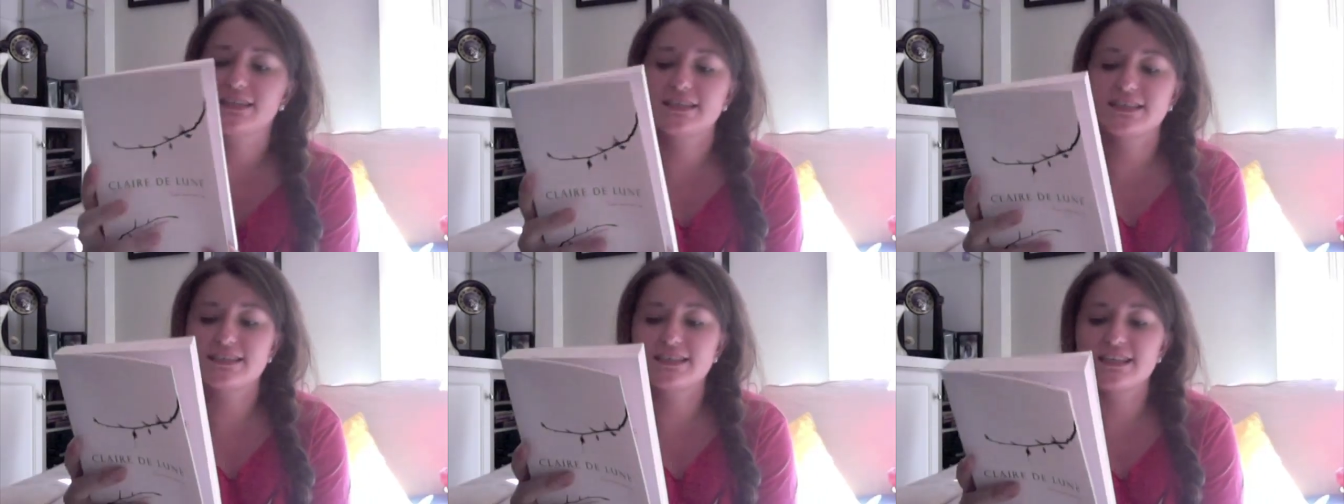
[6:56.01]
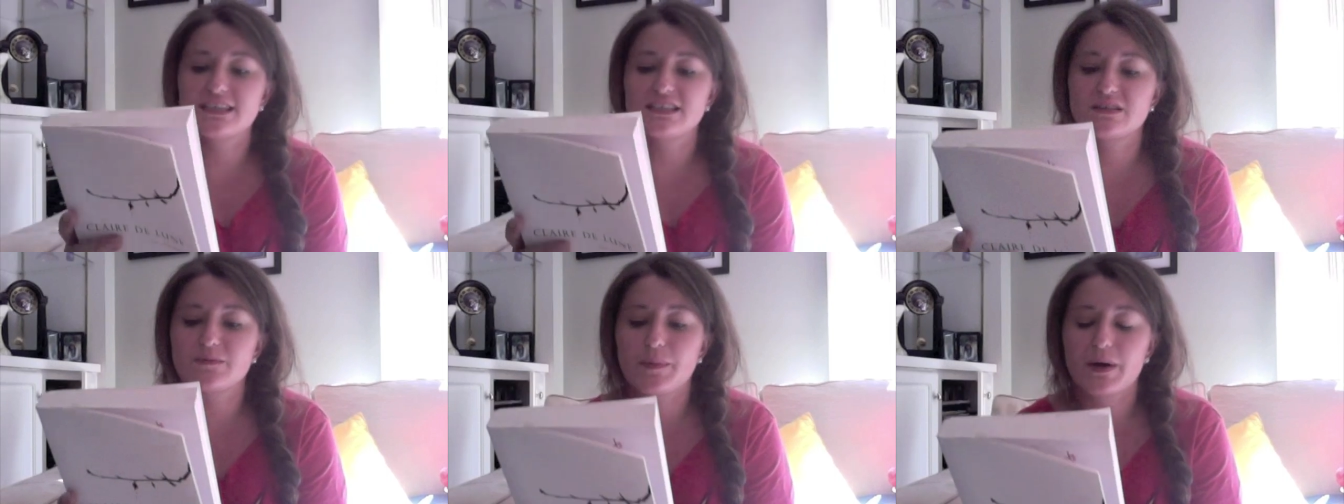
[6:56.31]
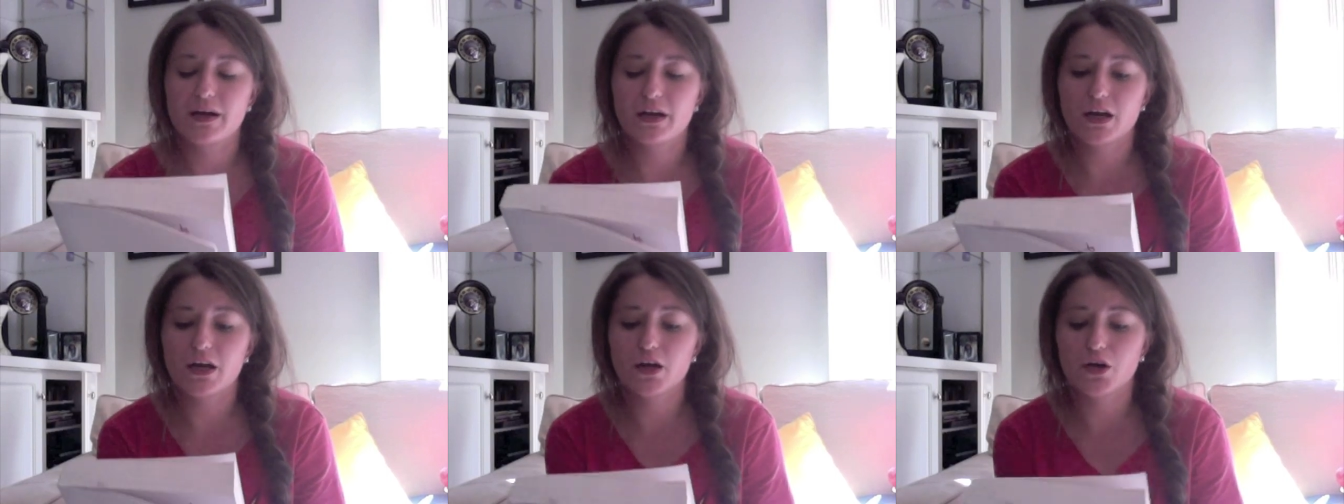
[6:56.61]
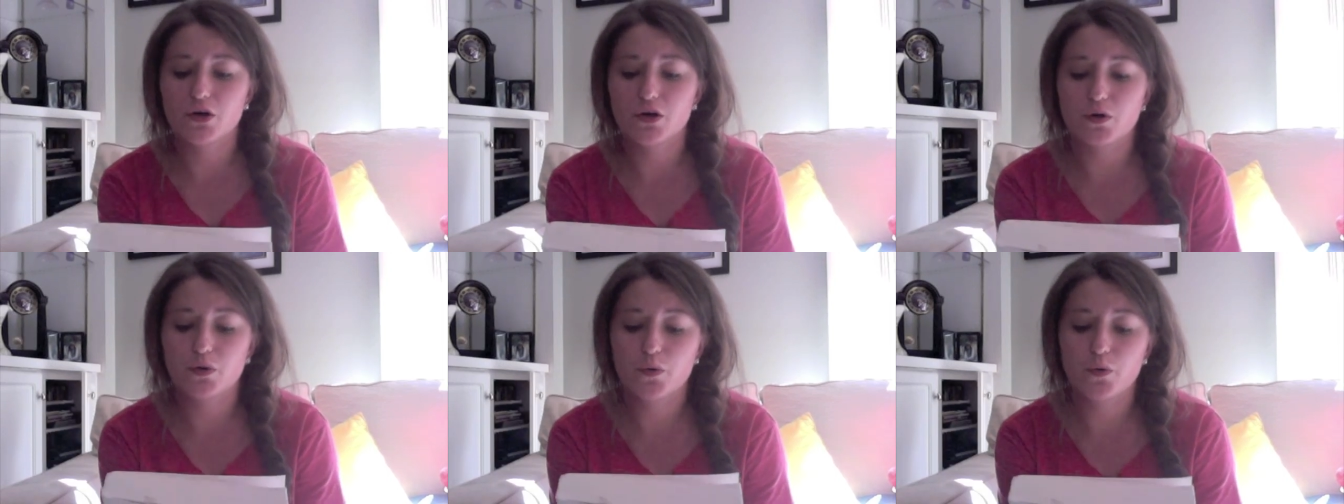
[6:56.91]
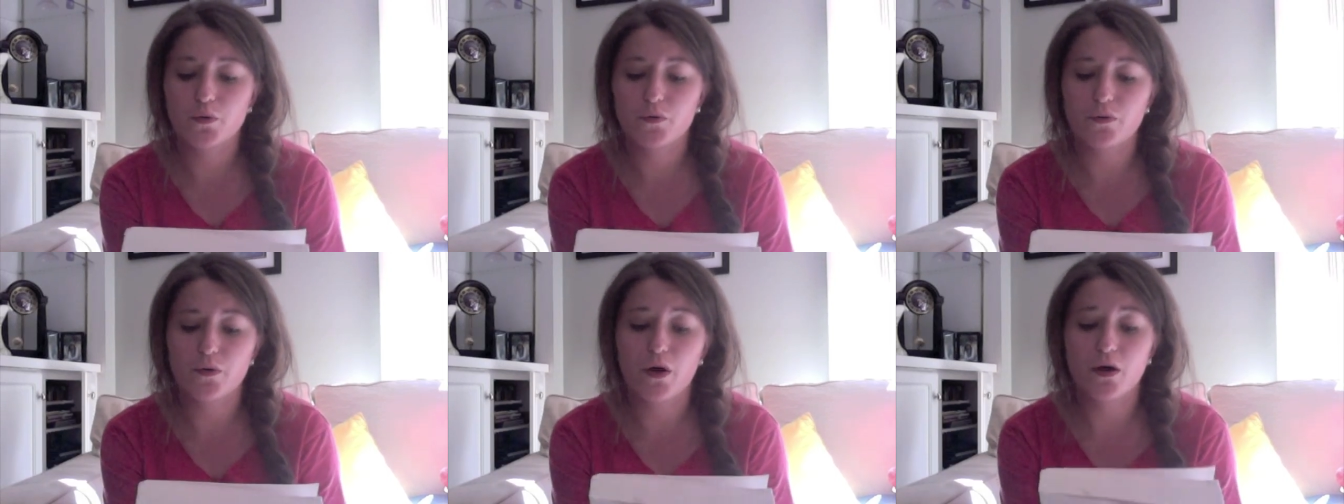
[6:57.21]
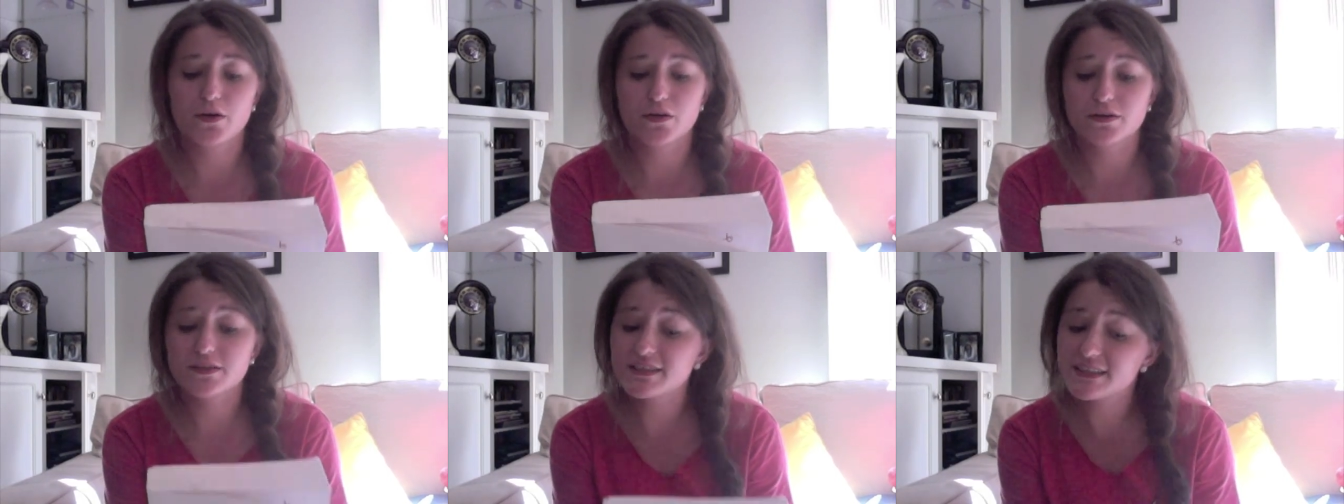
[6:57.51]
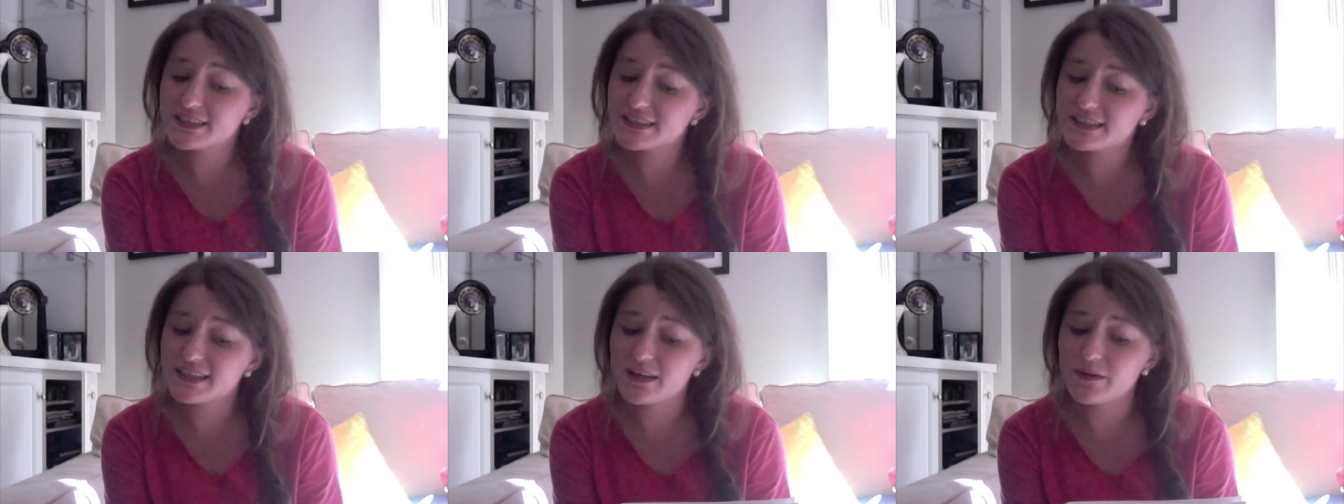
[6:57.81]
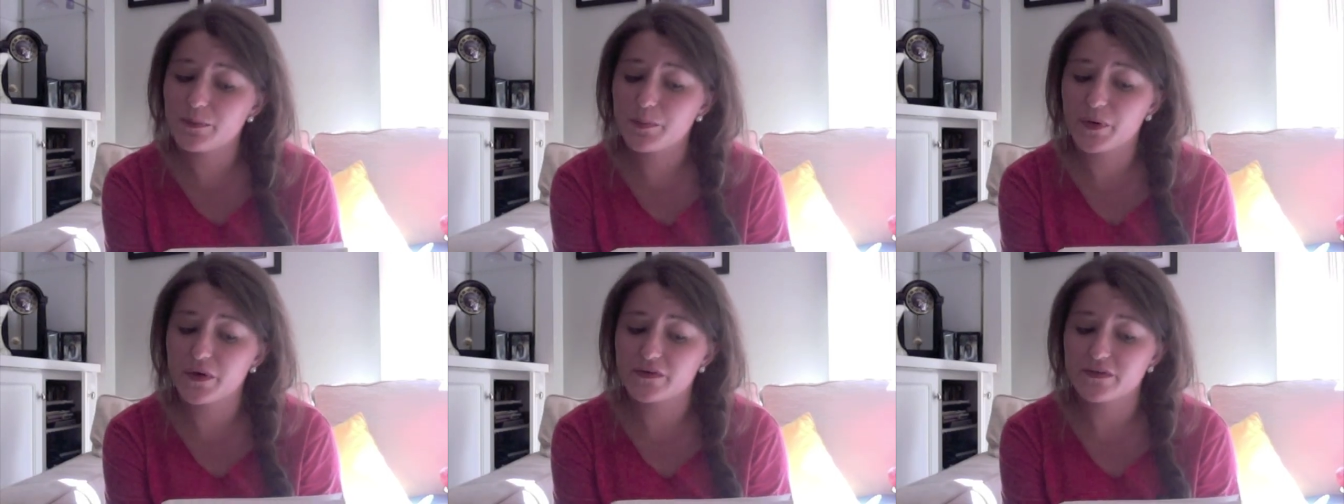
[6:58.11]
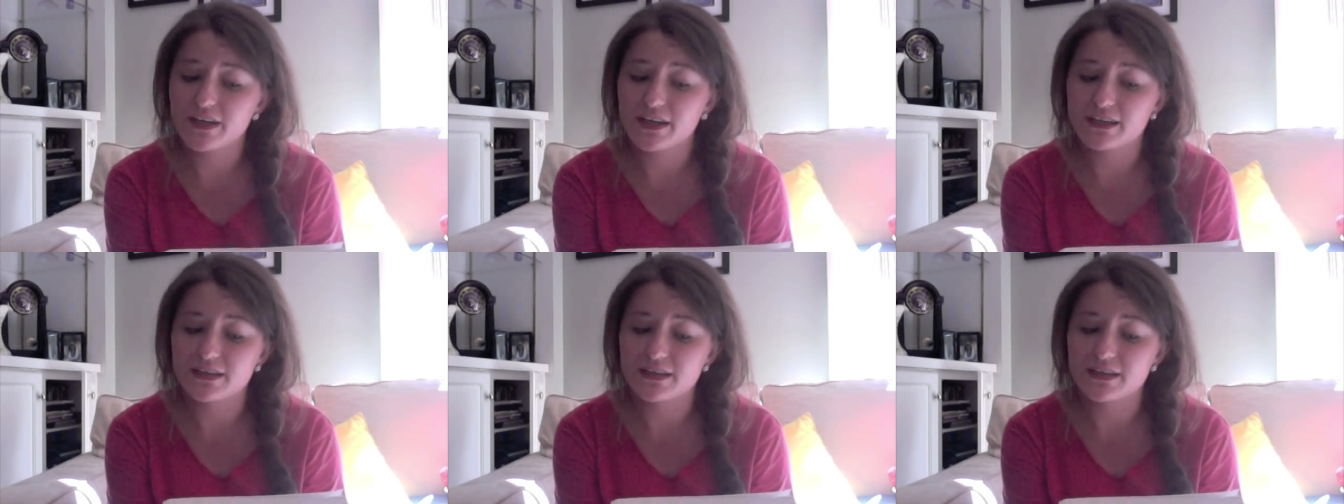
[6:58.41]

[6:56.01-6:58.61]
This is about a girl who, on her 16th birthday,